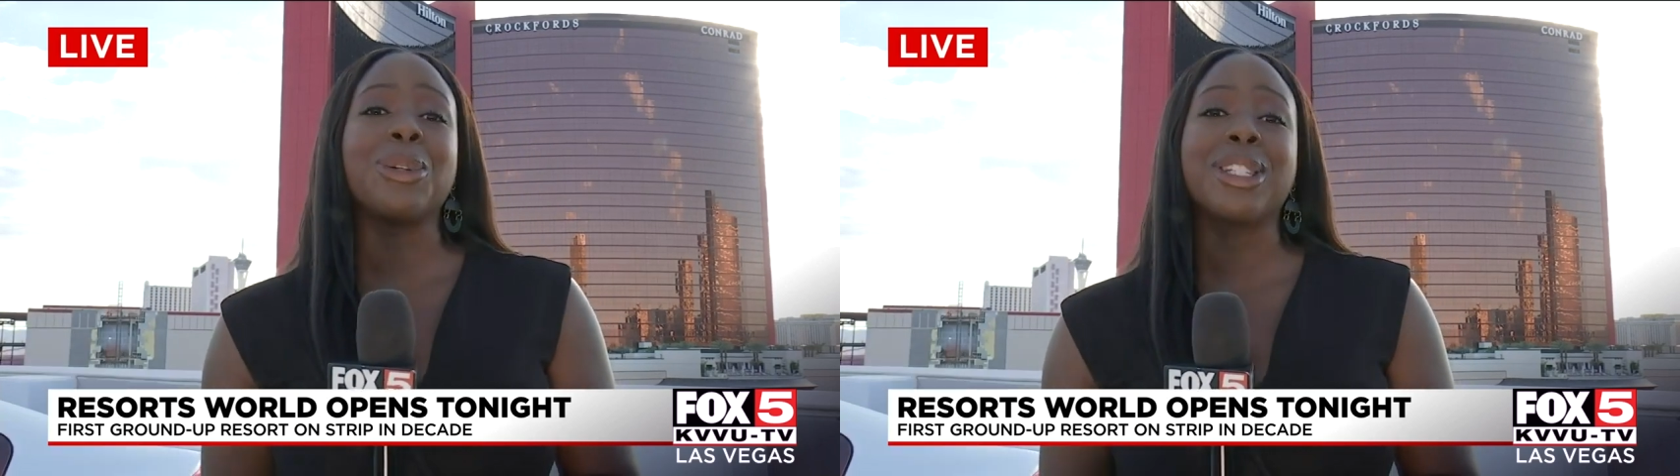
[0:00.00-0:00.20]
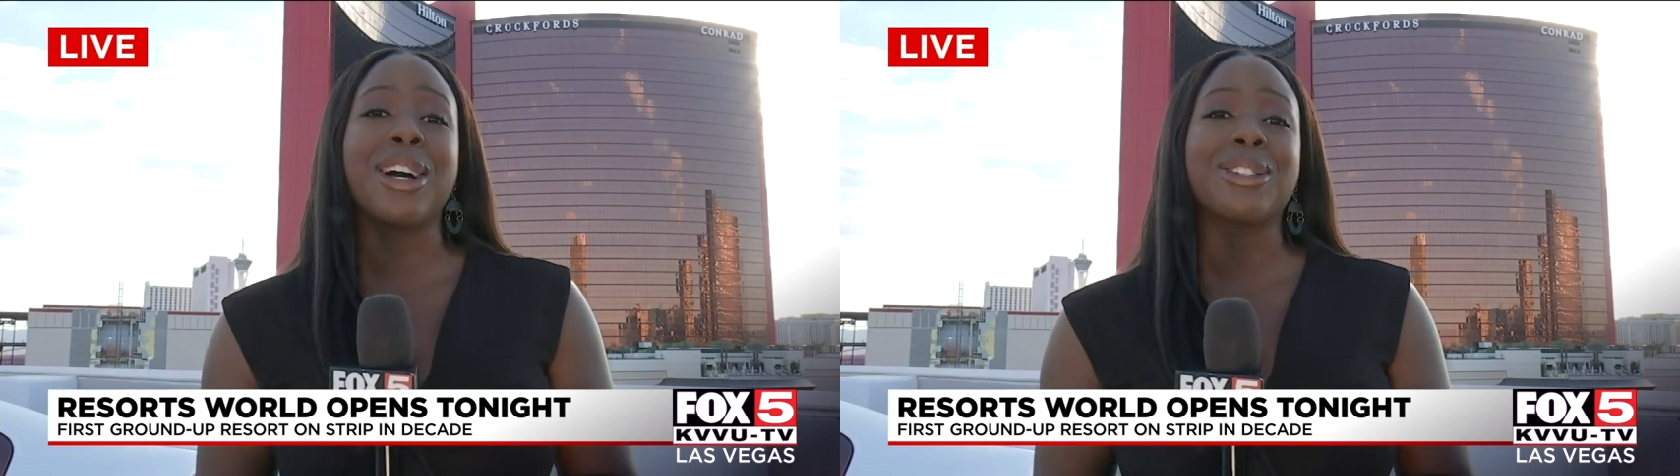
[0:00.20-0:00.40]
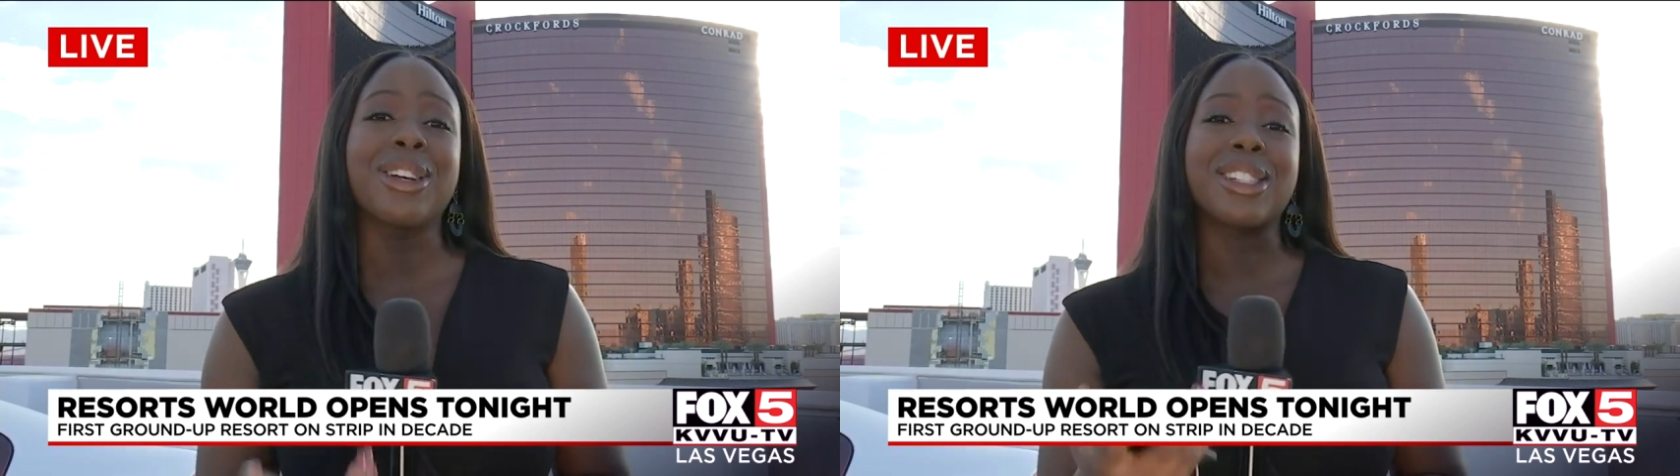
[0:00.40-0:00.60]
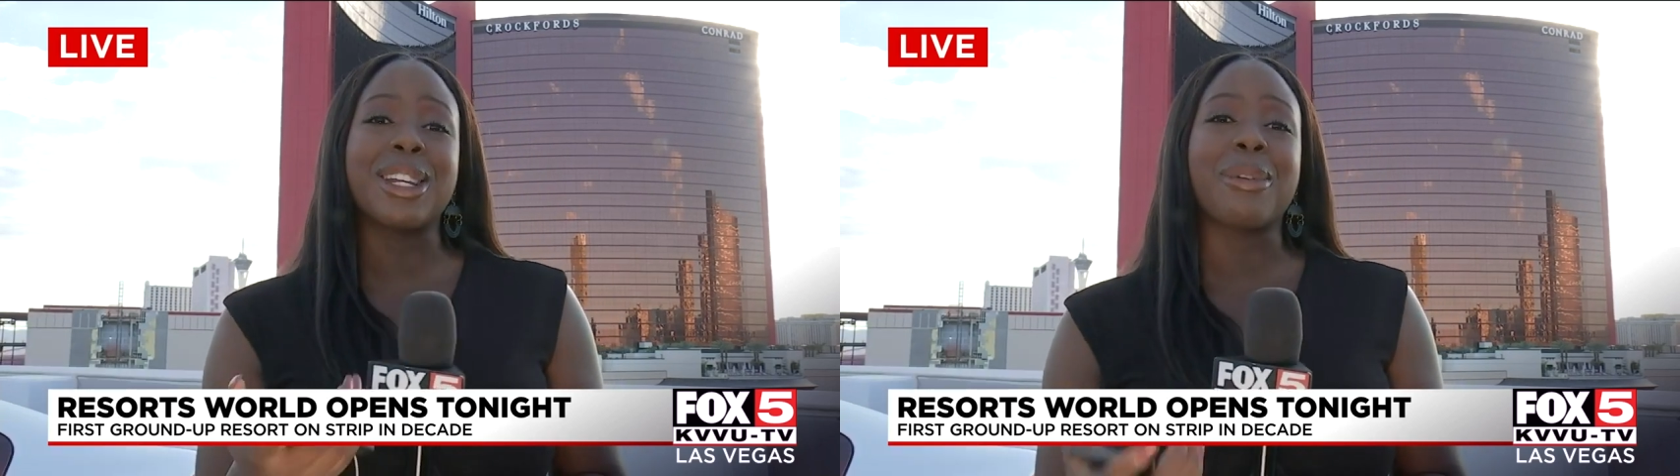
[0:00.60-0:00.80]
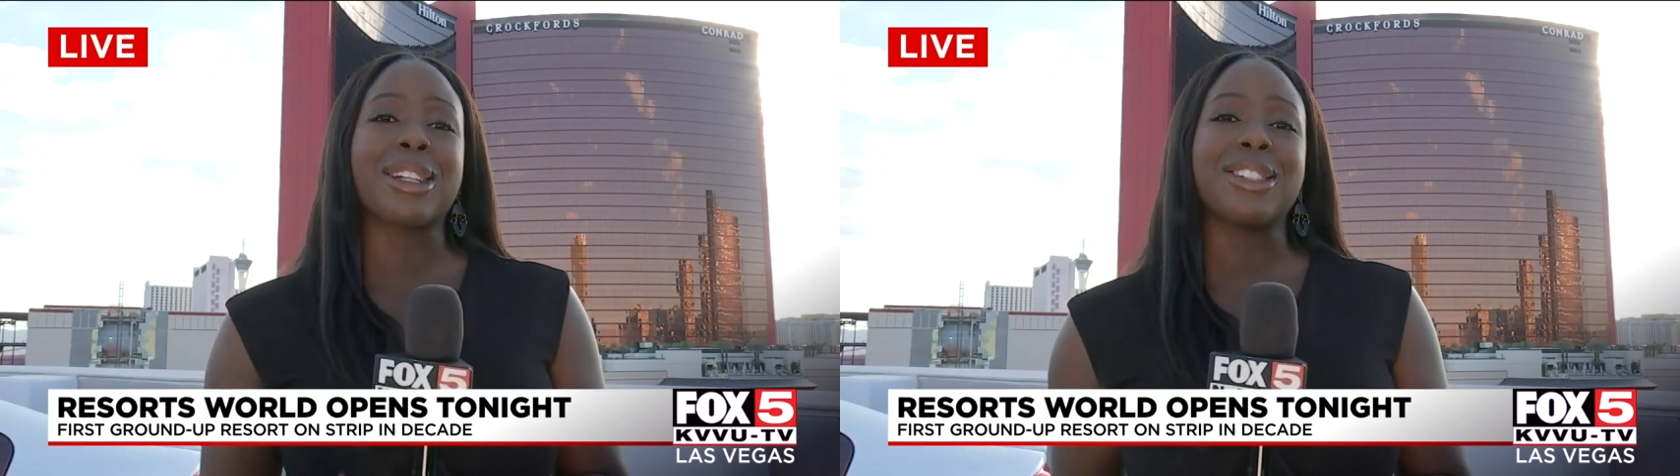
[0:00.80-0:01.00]
hotel. So I'll
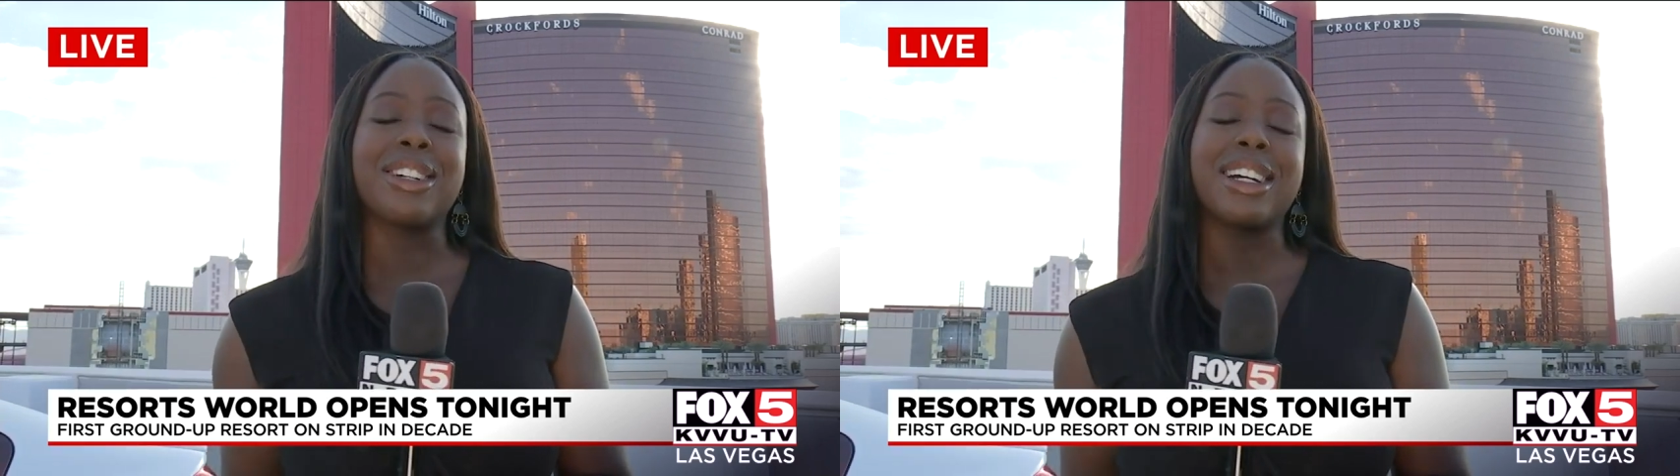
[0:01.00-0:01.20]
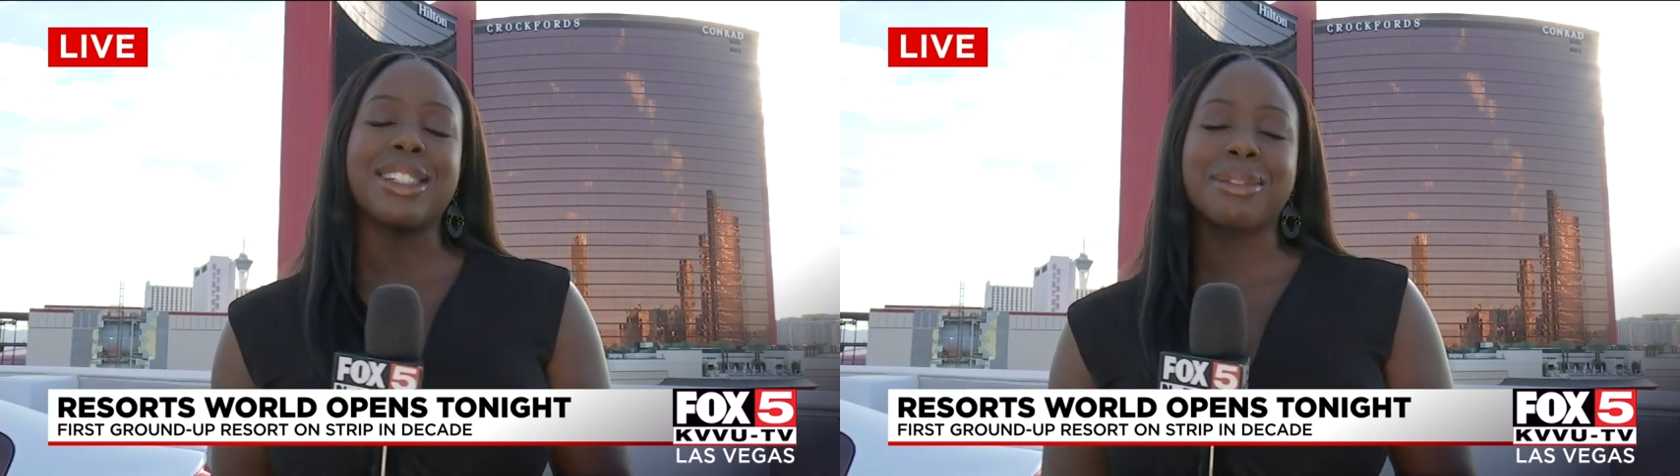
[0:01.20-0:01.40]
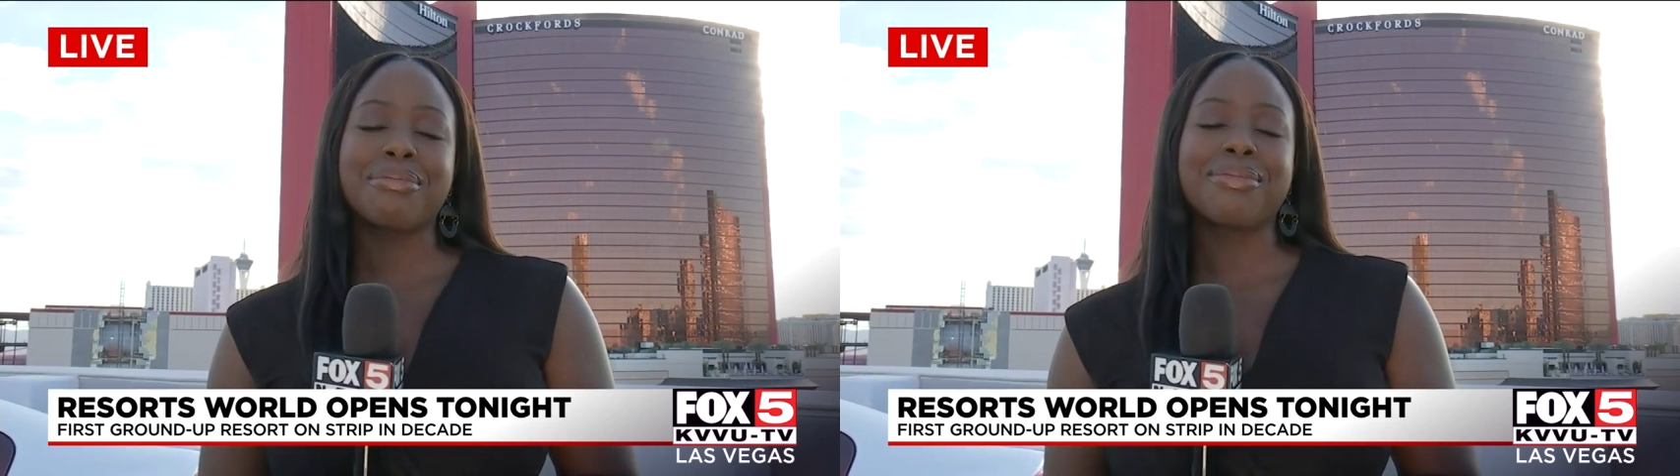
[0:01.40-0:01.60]
send it back to you guys.